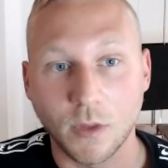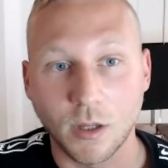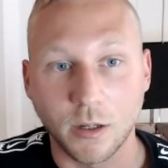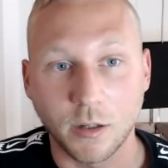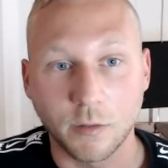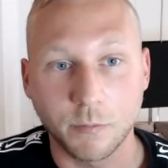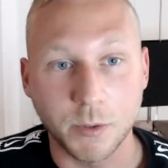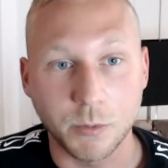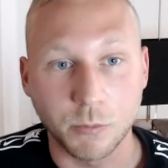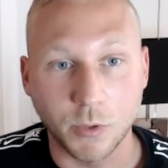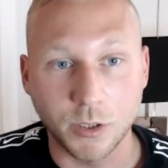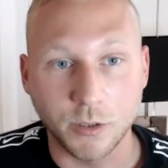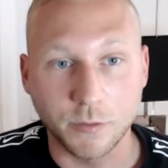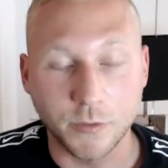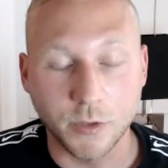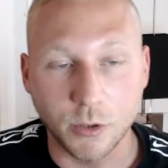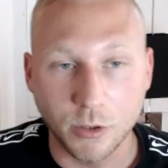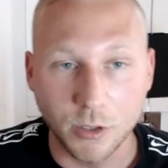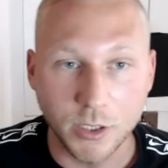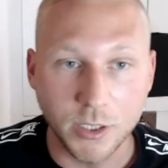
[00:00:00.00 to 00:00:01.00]
been one of
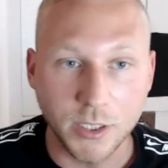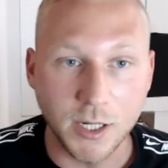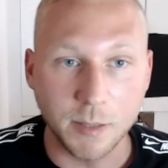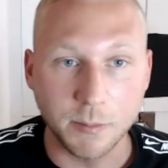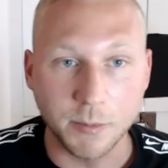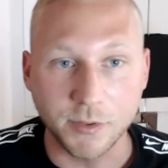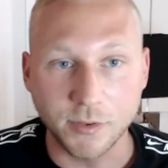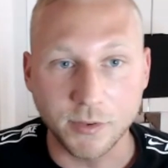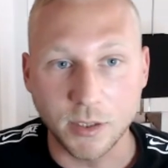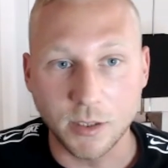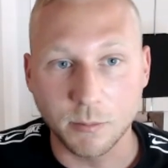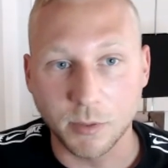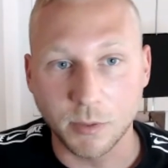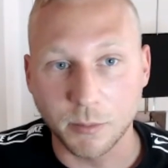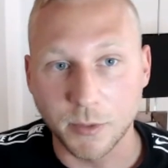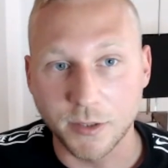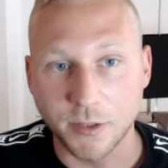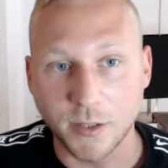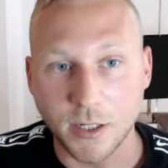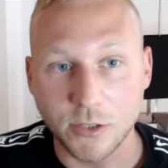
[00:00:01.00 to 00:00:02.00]
the early IBC
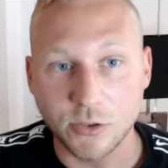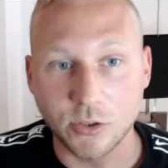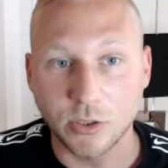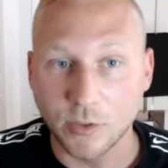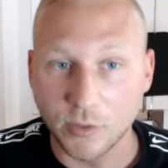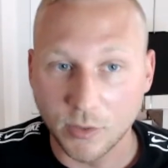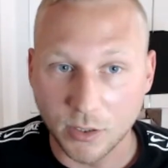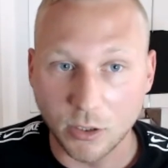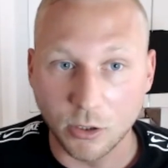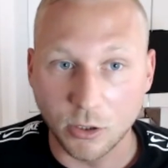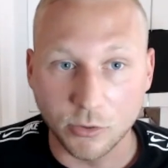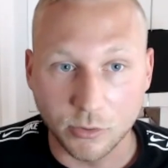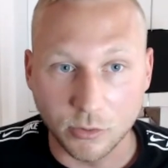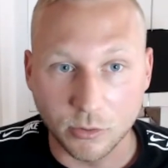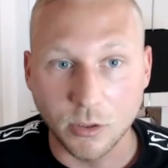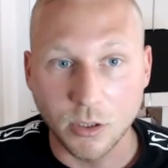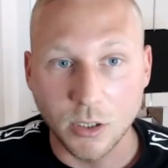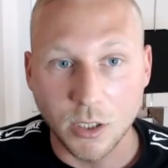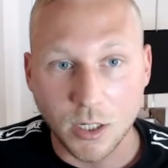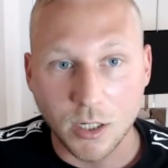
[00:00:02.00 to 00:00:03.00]
implementations, and
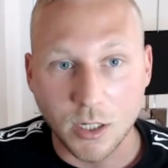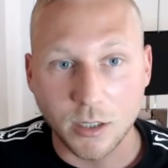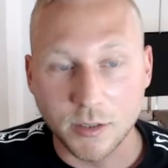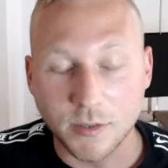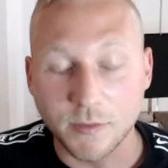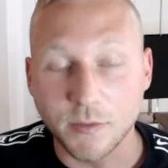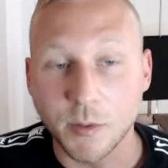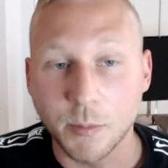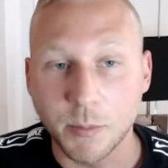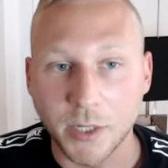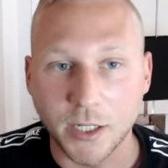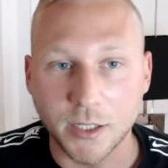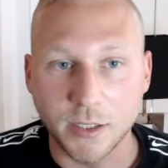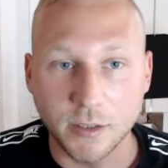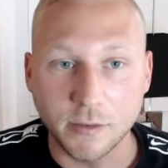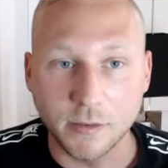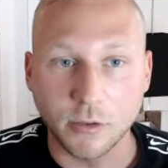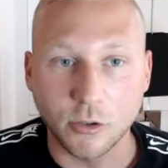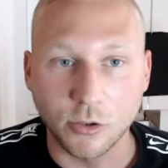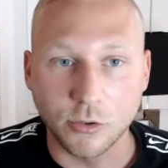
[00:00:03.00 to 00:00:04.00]
also DVPN
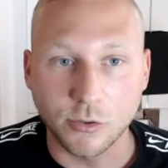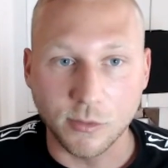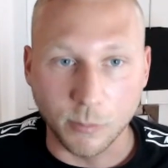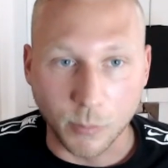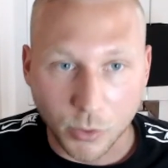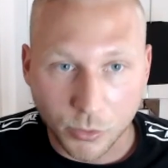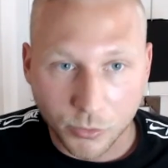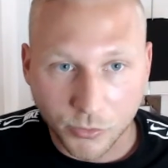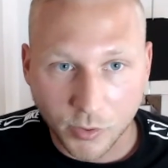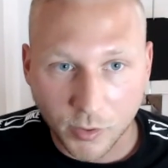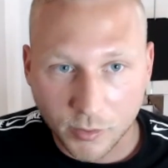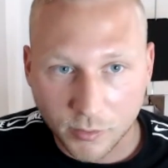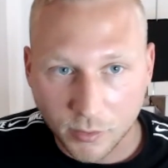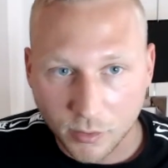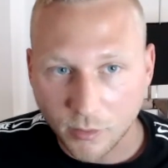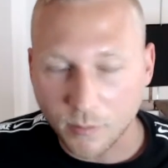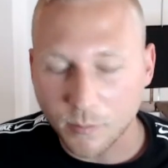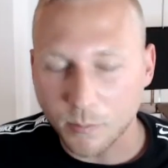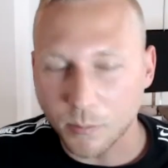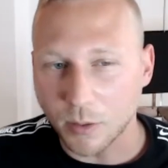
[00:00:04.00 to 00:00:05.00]
is on Osmosis, and
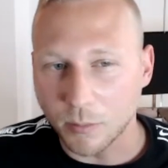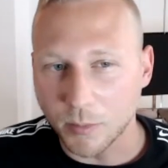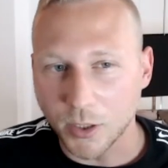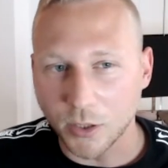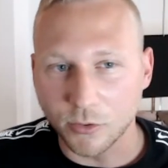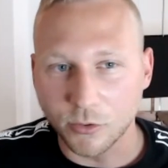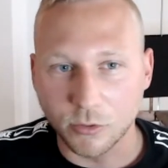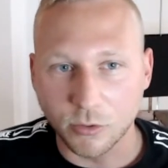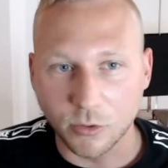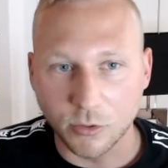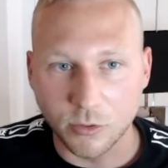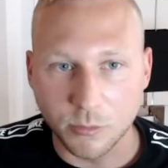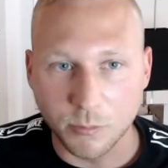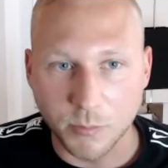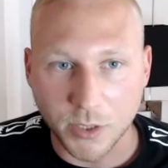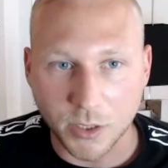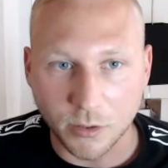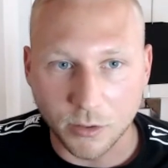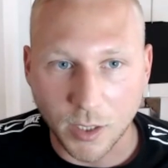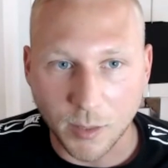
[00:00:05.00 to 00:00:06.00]
it's probably also going to
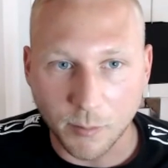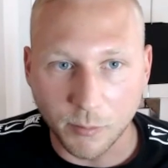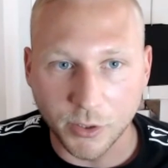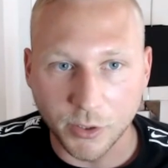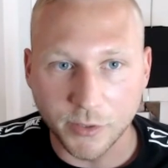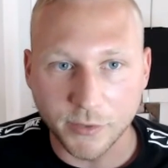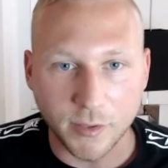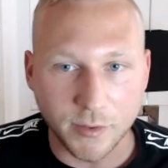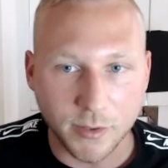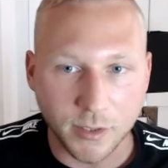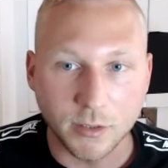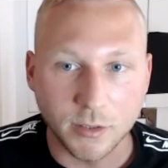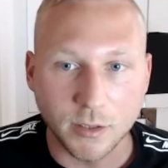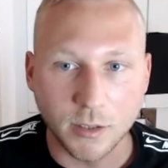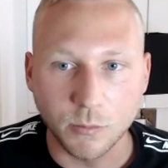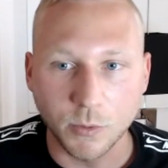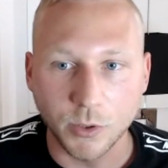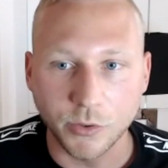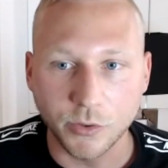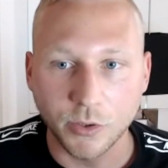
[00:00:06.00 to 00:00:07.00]
be on Emirates. I think that
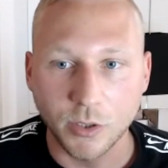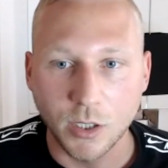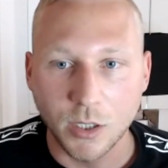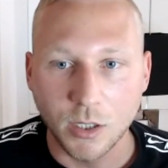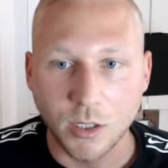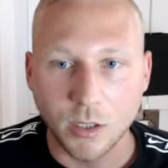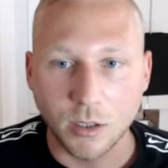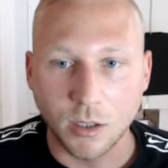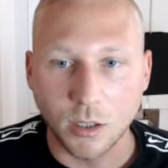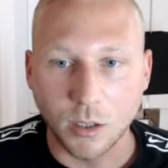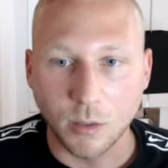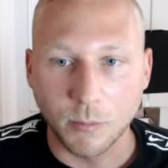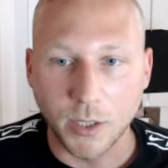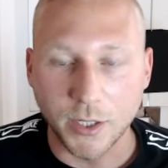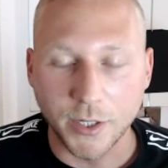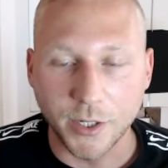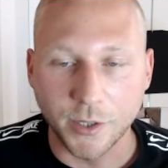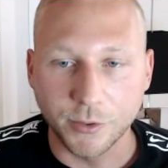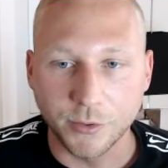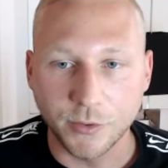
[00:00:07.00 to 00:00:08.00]
was
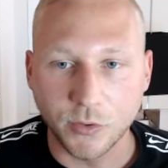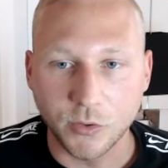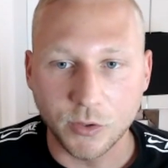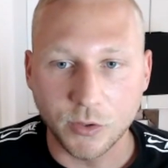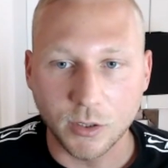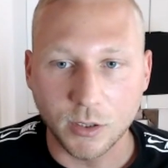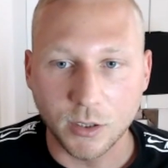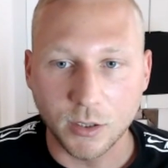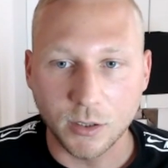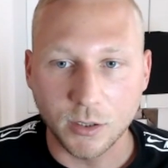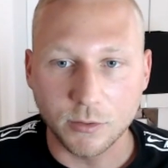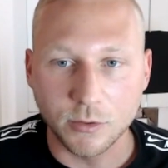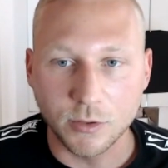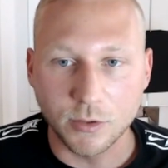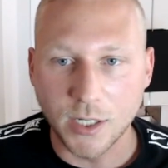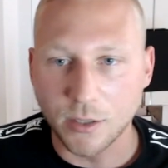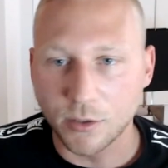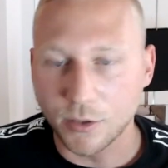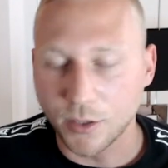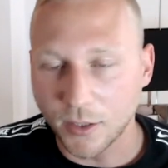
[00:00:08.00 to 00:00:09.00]
announced
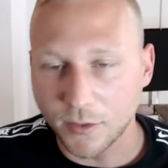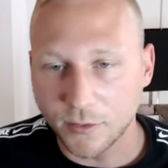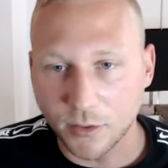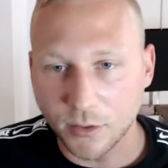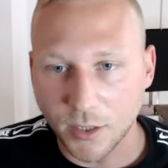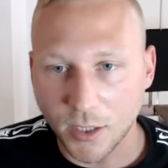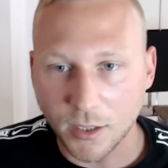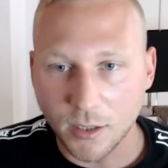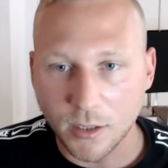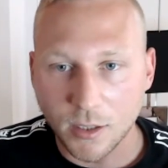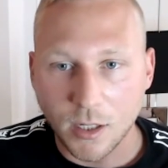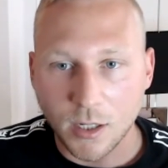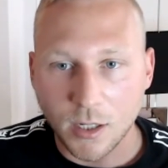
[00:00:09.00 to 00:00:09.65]
today or yesterday.